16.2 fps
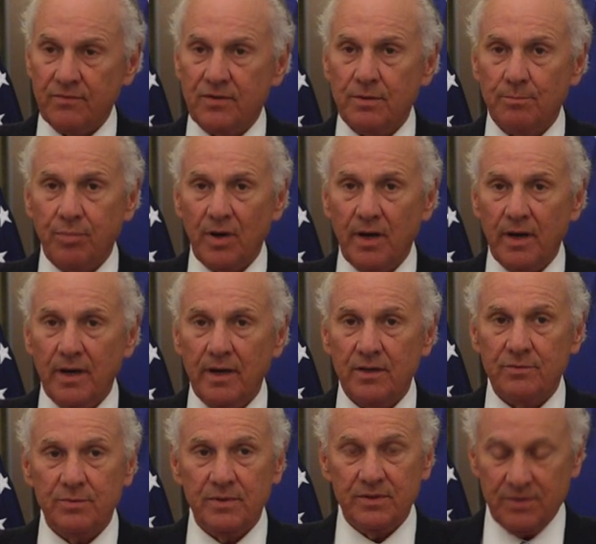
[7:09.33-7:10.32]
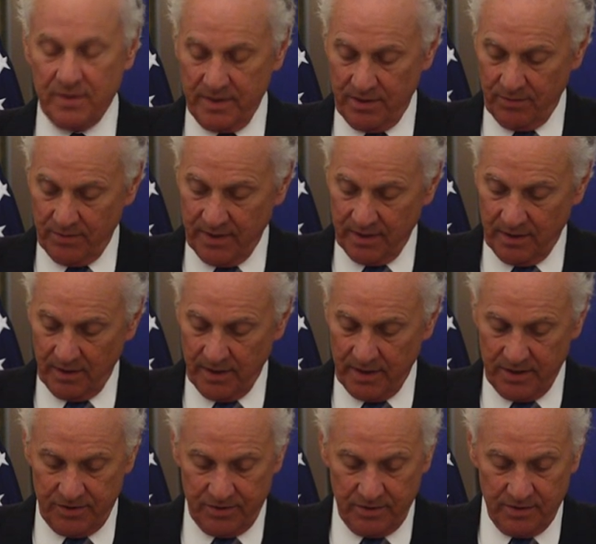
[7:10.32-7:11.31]
compliance with state
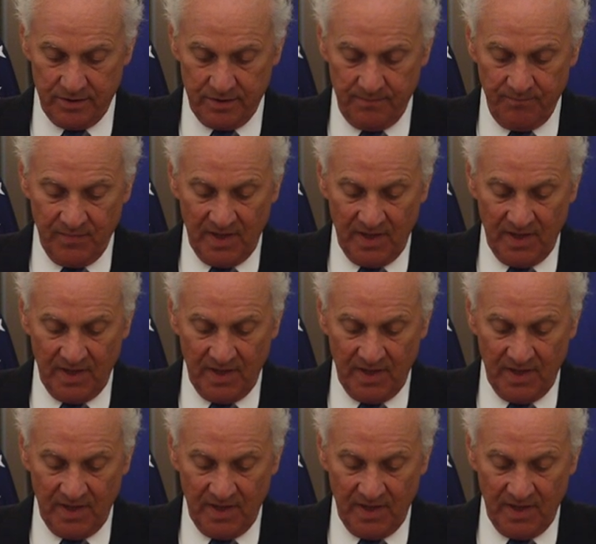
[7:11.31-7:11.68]
regulations,